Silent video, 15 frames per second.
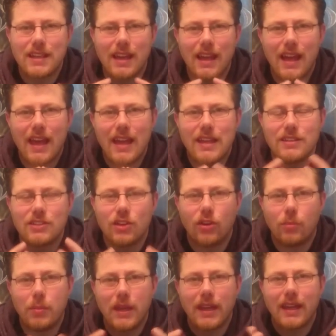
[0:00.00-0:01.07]
a
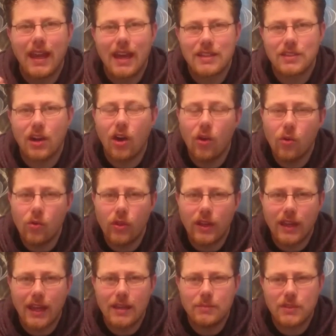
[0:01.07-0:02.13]
topic as a whole that
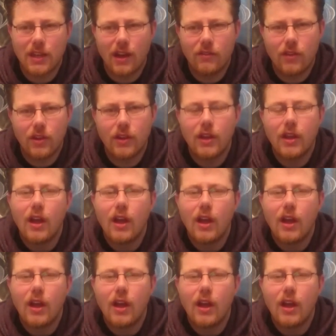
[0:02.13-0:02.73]
games cover.